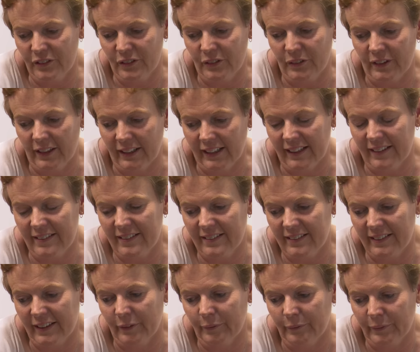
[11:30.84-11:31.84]
do the next
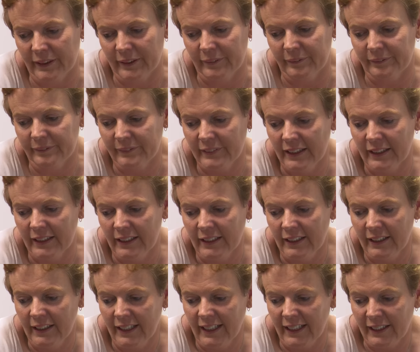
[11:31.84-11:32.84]
step, but
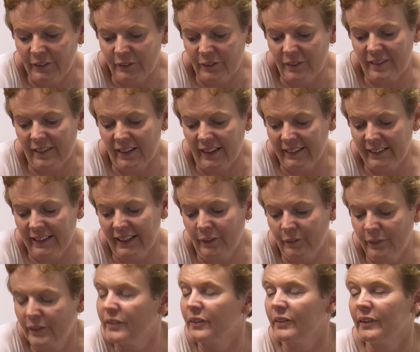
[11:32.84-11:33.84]
it looks like now
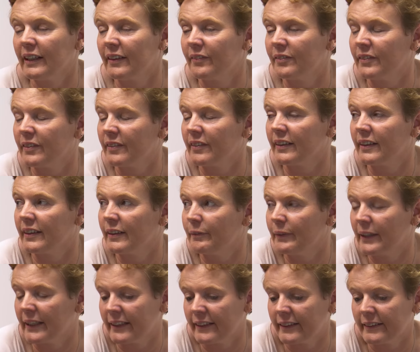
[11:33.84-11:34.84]
we do have to think
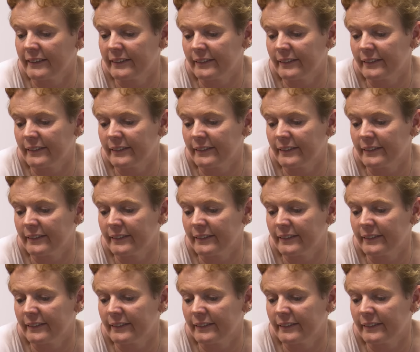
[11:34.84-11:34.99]
about it.